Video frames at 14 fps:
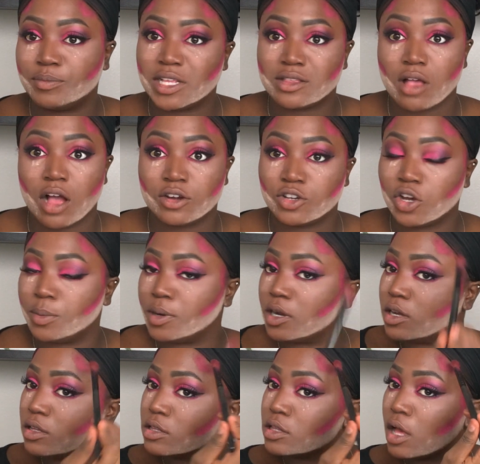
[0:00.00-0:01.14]
It's
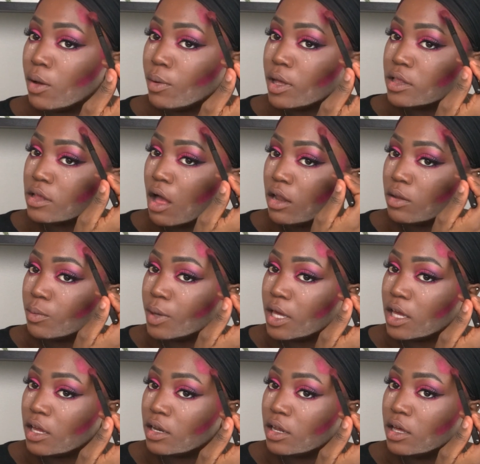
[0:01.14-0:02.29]
October, so it's
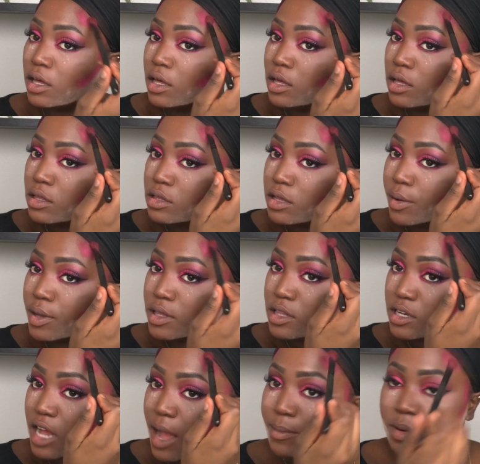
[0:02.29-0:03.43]
Halloween. So it's
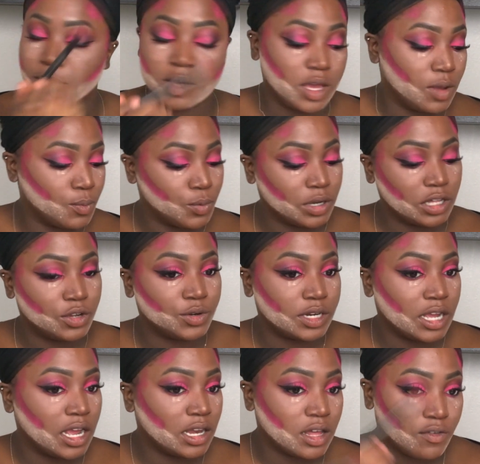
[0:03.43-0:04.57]
a time to be really
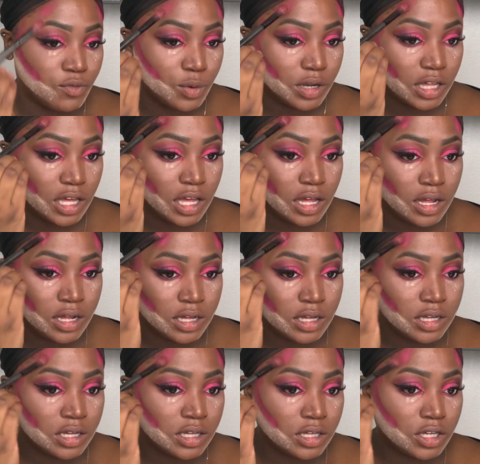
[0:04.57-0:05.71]
creative, really,
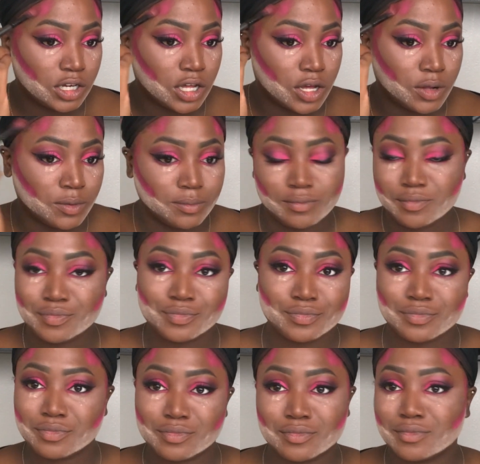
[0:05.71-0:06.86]
you know,
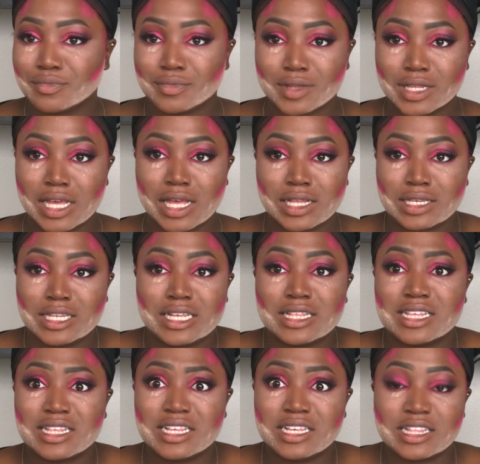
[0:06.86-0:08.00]
'tis
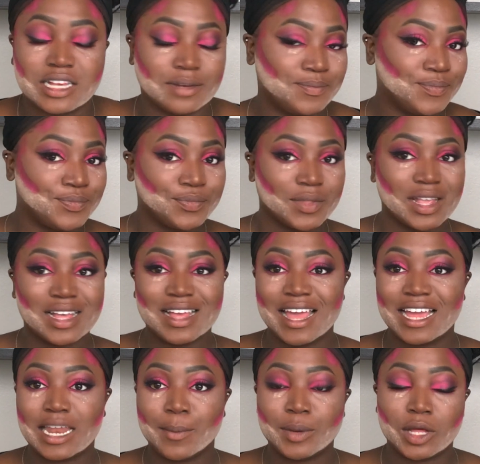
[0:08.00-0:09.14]
the season.
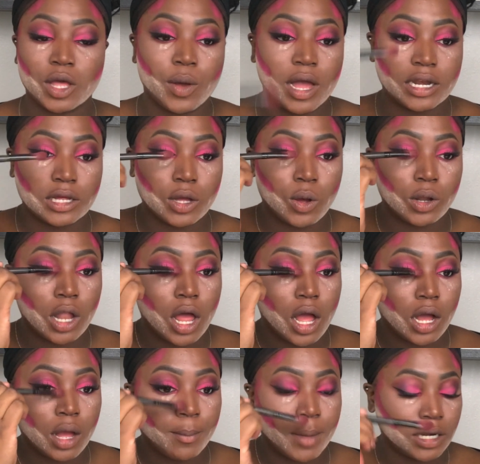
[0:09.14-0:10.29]
And I'm going to go ahead and go
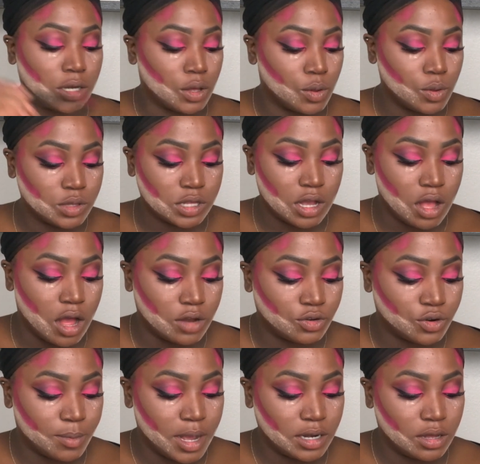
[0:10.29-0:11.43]
along my nose and
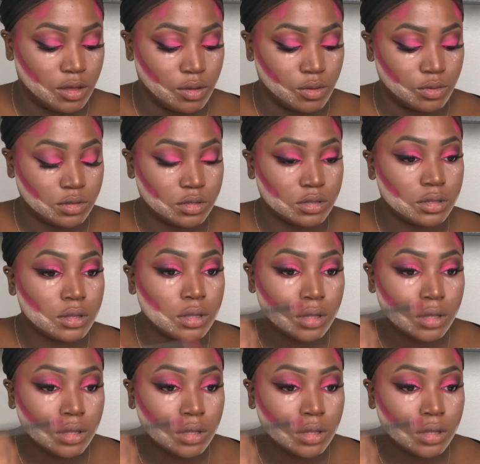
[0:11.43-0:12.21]
contour my nose.